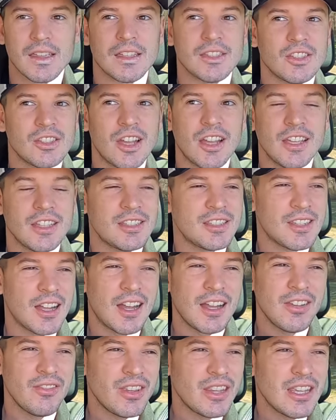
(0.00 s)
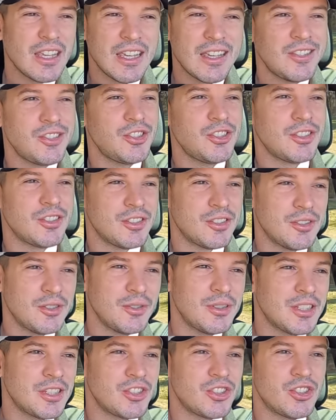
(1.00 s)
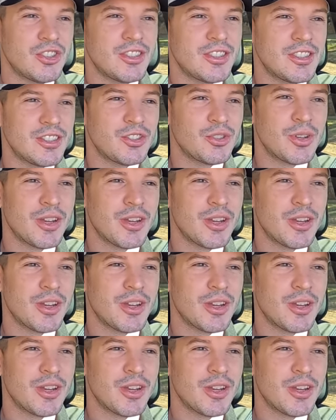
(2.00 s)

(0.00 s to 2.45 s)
It's not even the engine, dude. It's just the